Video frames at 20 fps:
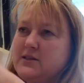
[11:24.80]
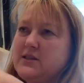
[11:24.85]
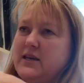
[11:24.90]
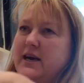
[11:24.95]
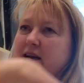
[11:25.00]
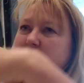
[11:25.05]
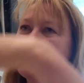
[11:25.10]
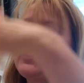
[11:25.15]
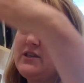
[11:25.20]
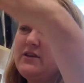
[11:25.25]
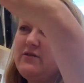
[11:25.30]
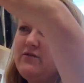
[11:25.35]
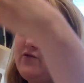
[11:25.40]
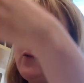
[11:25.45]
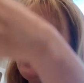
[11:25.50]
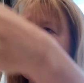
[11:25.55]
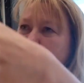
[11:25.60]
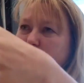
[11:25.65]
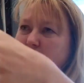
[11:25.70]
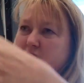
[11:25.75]
to actually
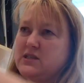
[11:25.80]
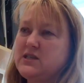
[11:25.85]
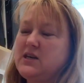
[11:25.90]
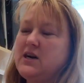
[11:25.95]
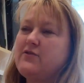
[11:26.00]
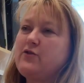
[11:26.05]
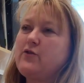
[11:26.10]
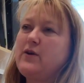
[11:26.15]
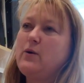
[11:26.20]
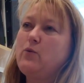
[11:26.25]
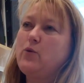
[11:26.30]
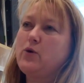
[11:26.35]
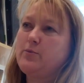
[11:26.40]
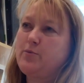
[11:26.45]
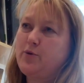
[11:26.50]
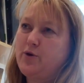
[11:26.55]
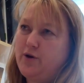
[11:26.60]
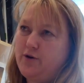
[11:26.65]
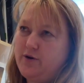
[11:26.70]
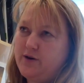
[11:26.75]
inform their staff around what a
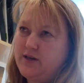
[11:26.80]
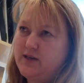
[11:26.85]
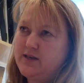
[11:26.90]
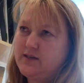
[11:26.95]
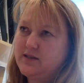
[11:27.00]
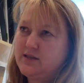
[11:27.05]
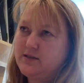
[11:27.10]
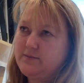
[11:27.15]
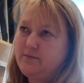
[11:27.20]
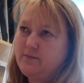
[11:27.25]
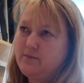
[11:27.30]
priority is.